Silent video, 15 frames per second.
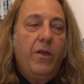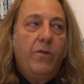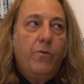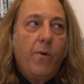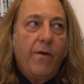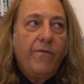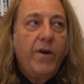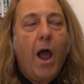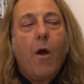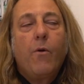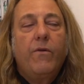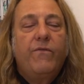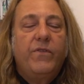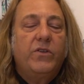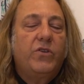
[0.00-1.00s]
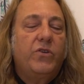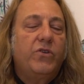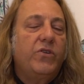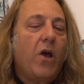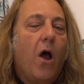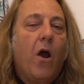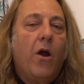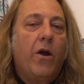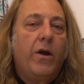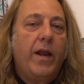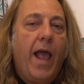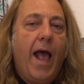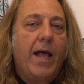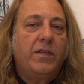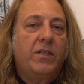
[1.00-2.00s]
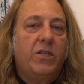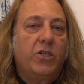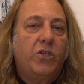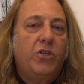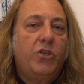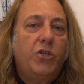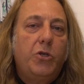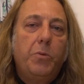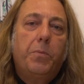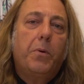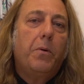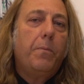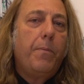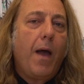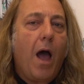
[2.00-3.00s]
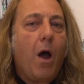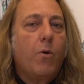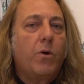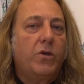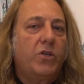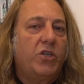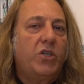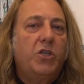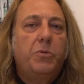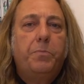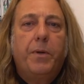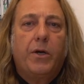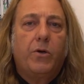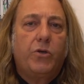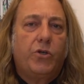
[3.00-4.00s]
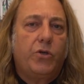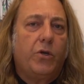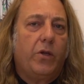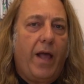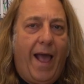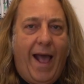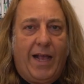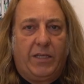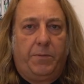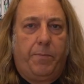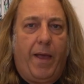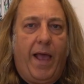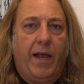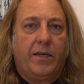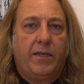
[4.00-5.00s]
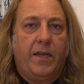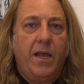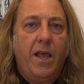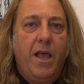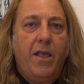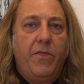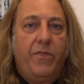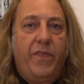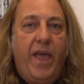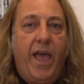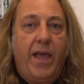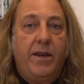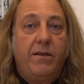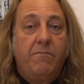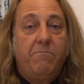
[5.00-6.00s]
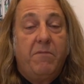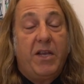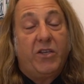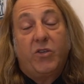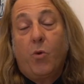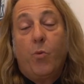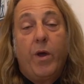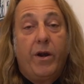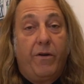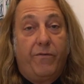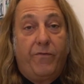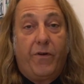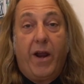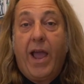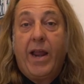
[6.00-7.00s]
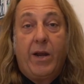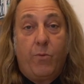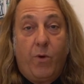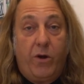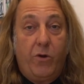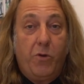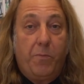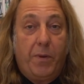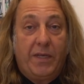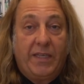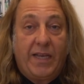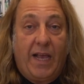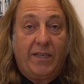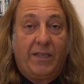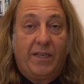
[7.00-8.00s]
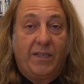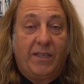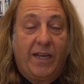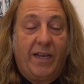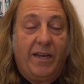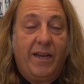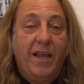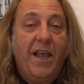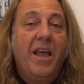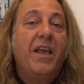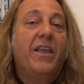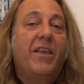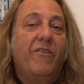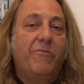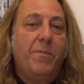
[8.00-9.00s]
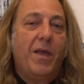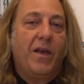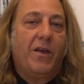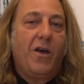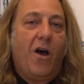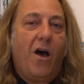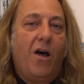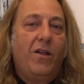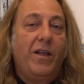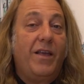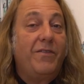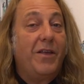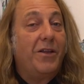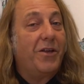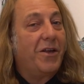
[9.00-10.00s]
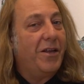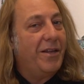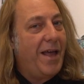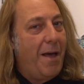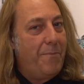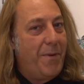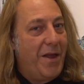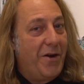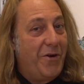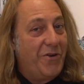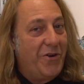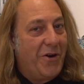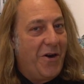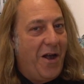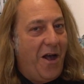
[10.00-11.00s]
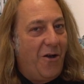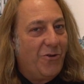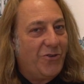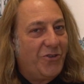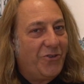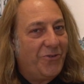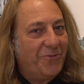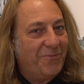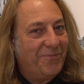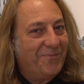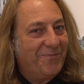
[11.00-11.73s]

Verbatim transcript: The Reverend Howard Finster's art has this super powered spiritual aspect that is a winner for anyone who possesses it. Give me a call and they look a lot better in your house.